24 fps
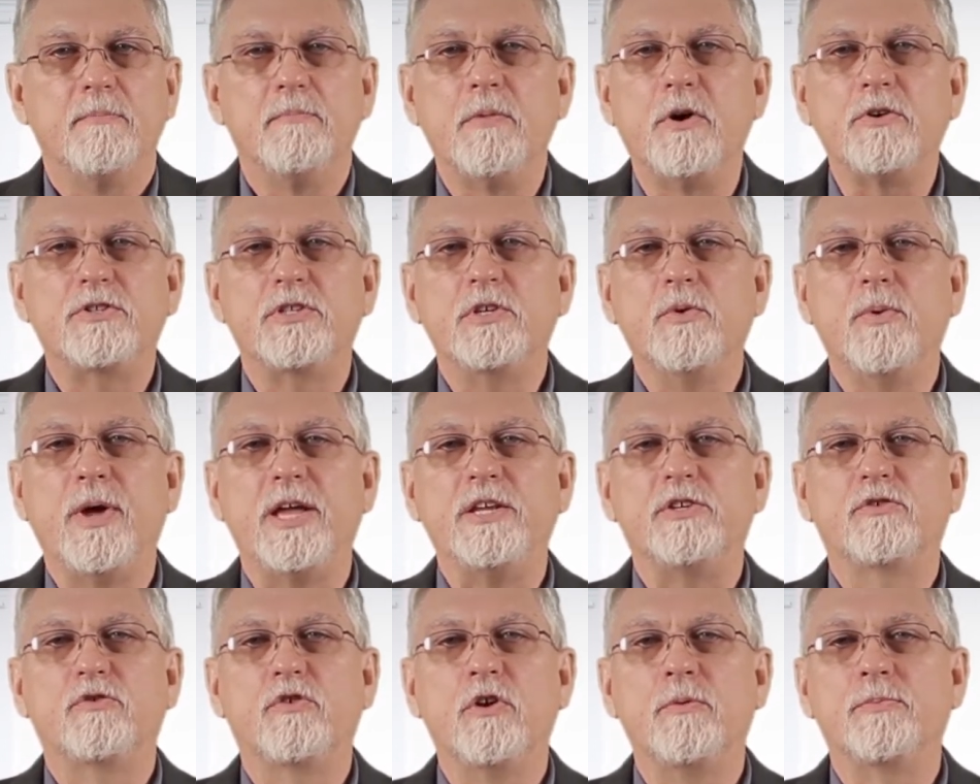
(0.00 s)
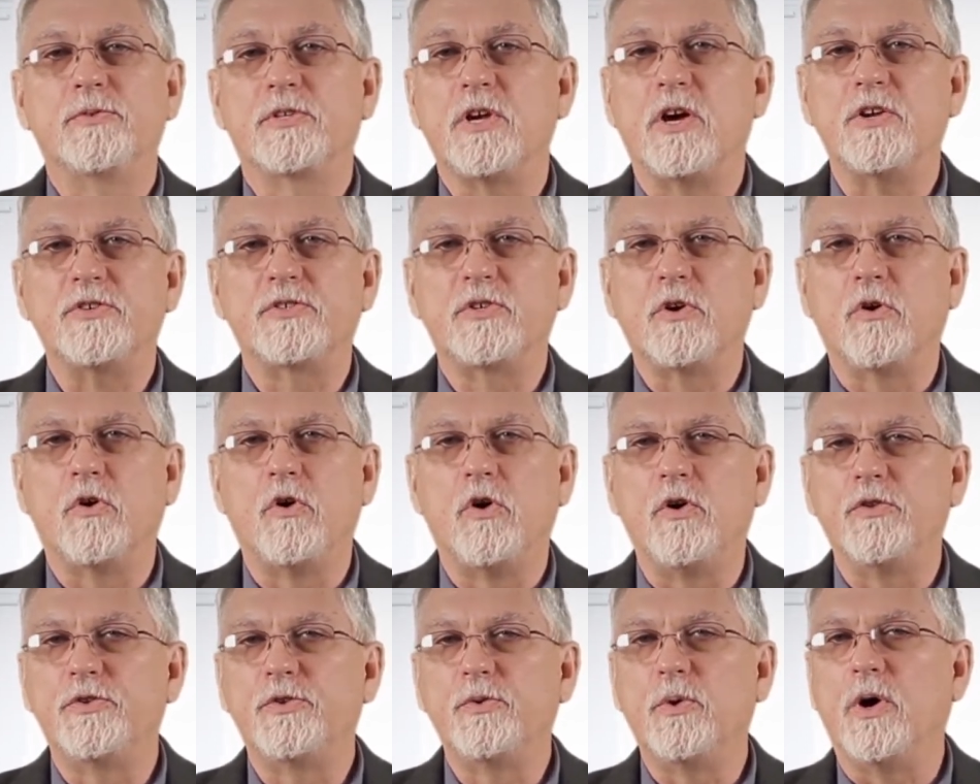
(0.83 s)
Most New Age groups also
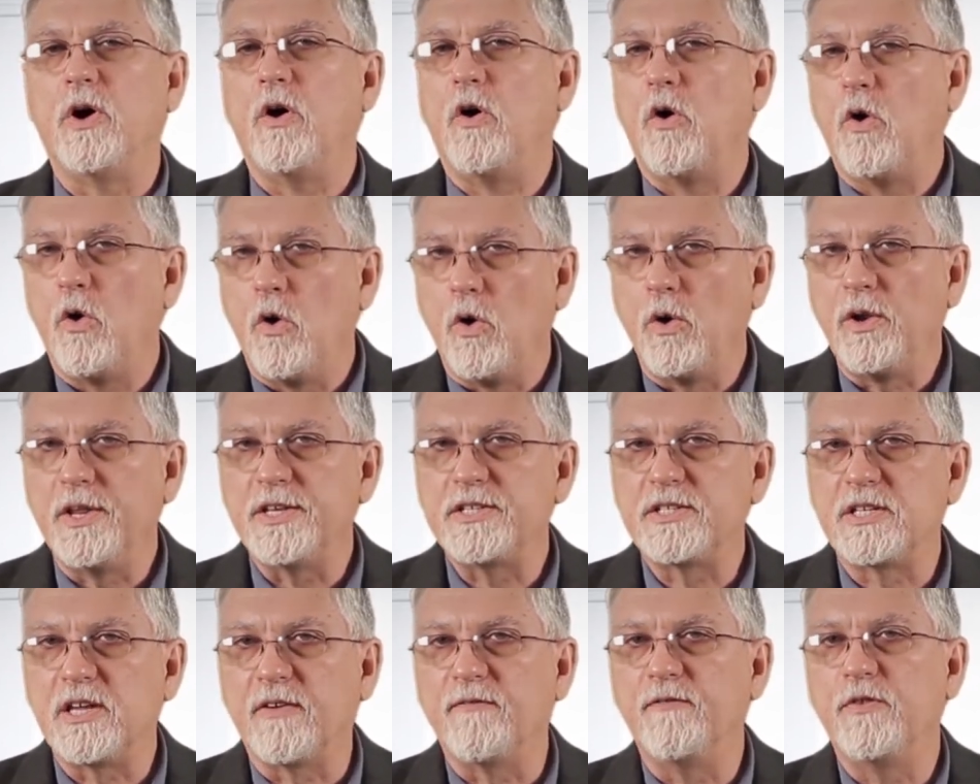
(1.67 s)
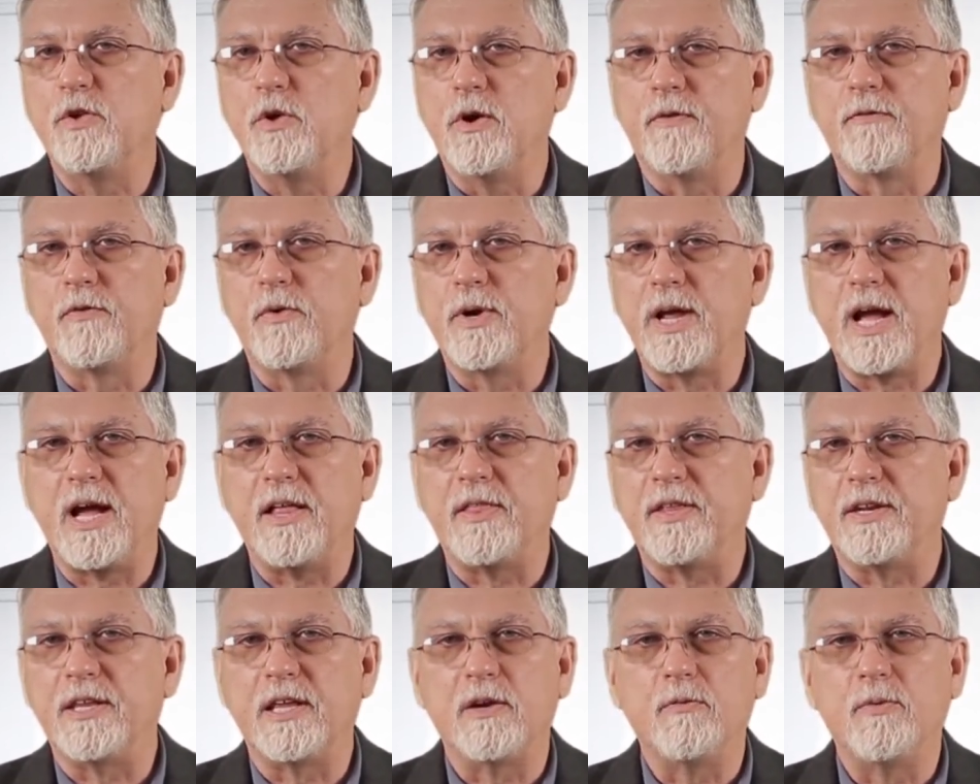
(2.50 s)
hold to a holistic view of
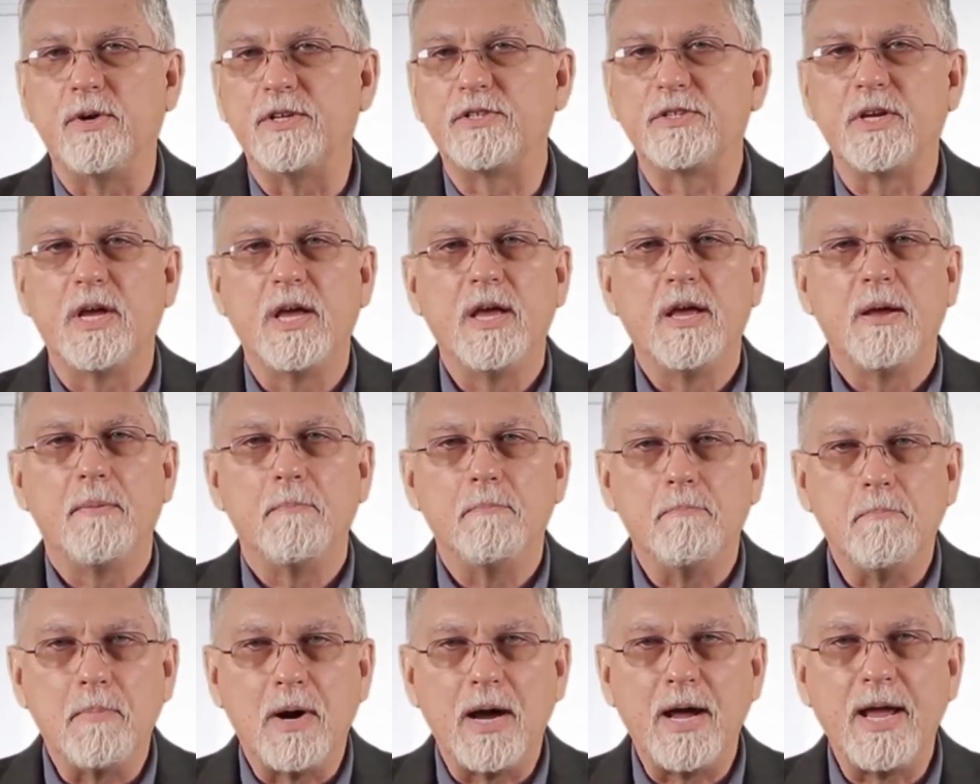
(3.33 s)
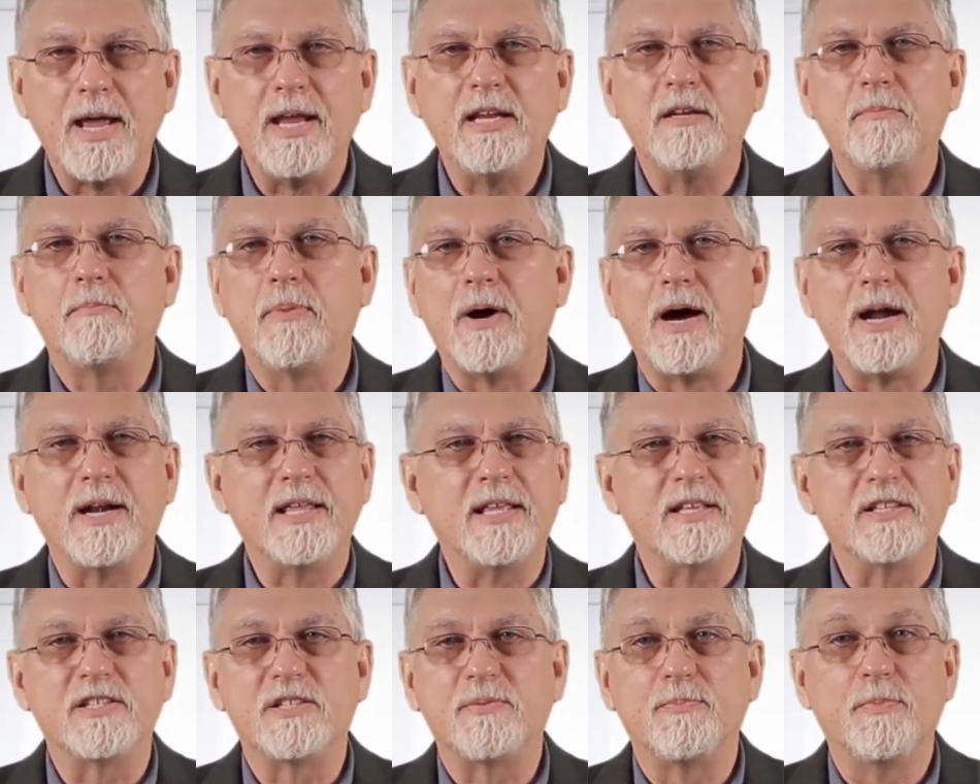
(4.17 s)
reality in which mind,
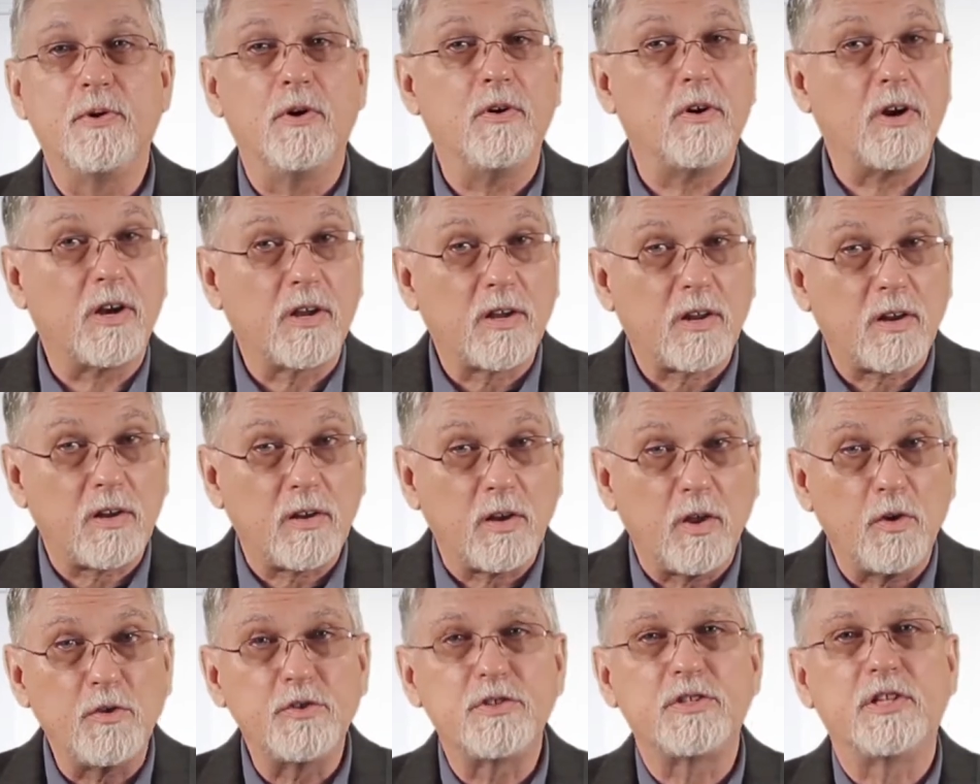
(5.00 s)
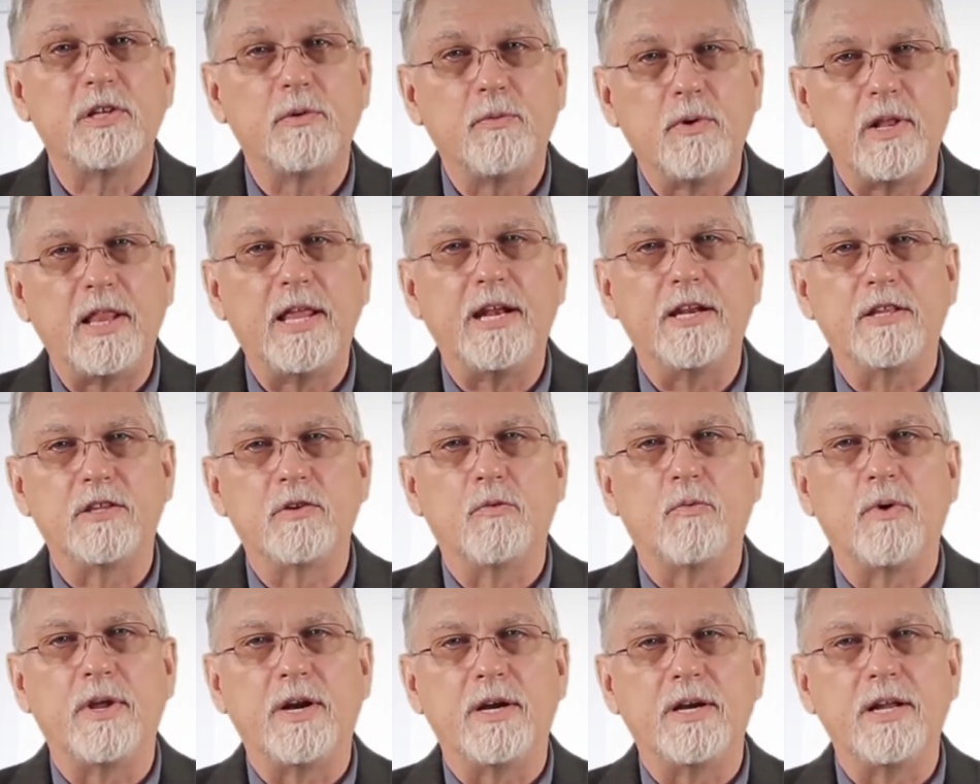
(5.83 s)
body, and spirit are closely
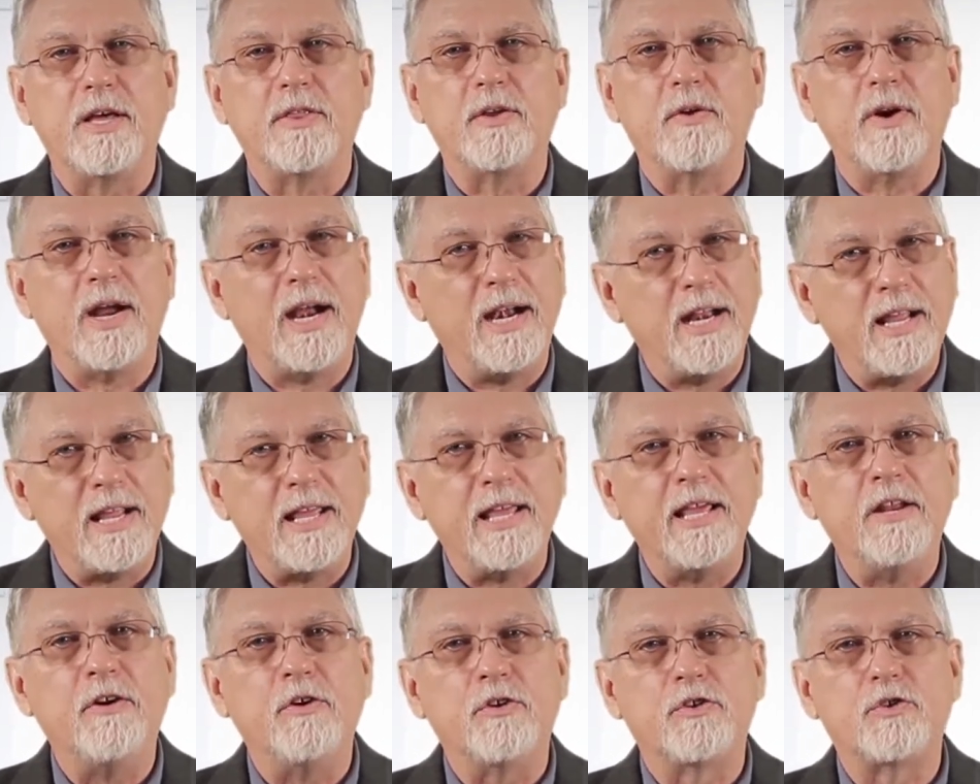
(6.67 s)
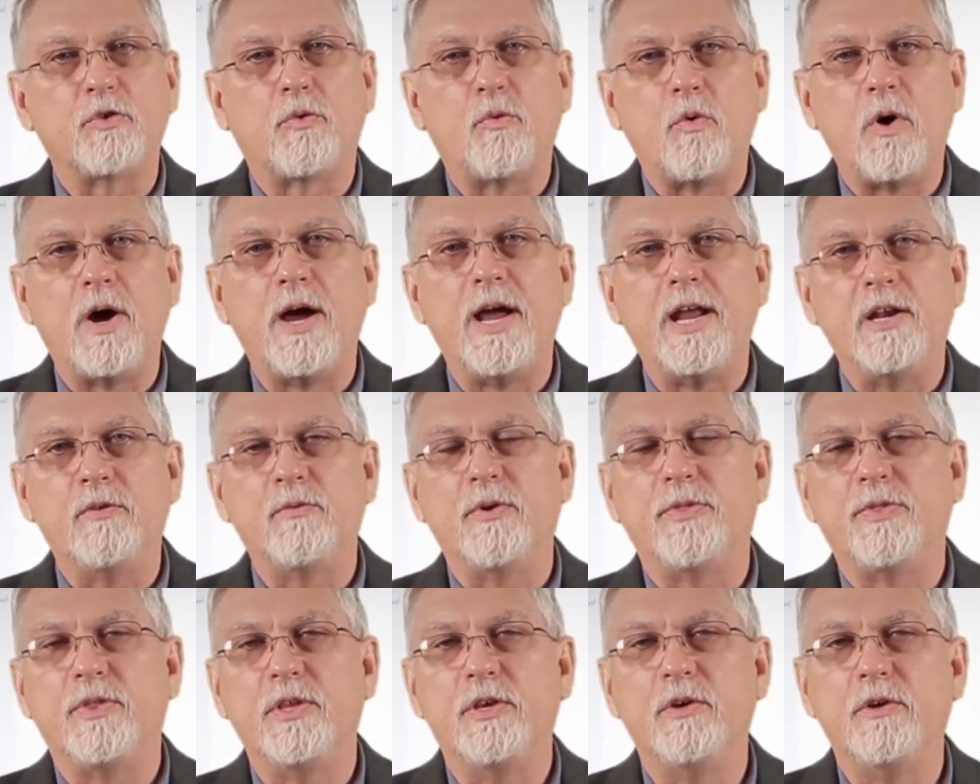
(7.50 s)
related to one another and
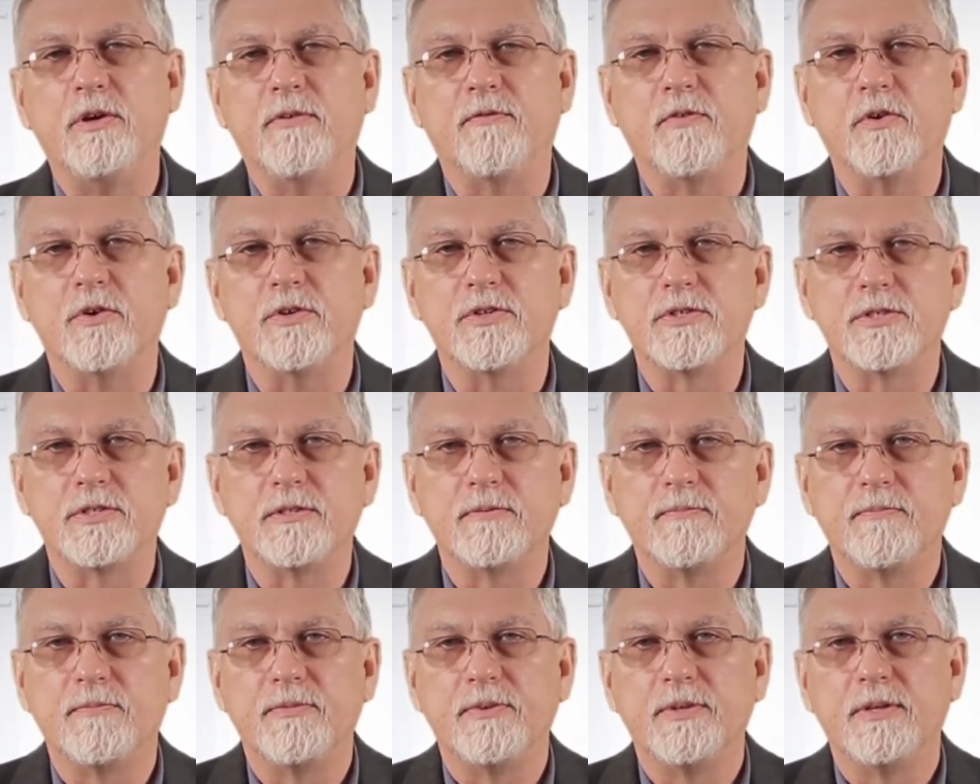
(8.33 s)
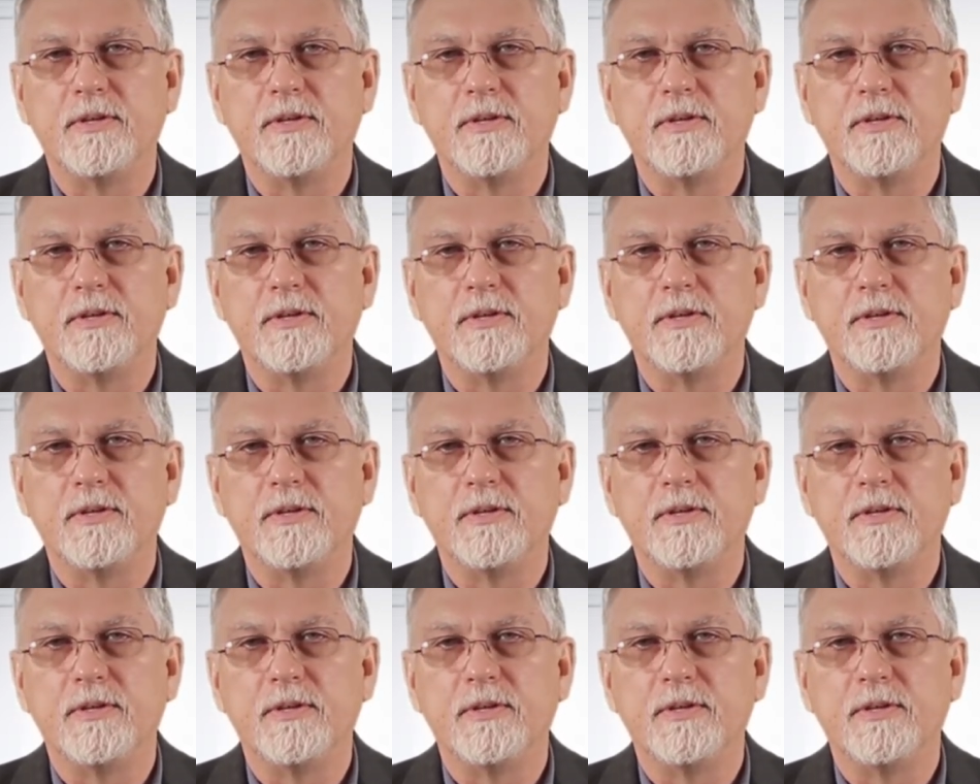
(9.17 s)
intertwined with the universe.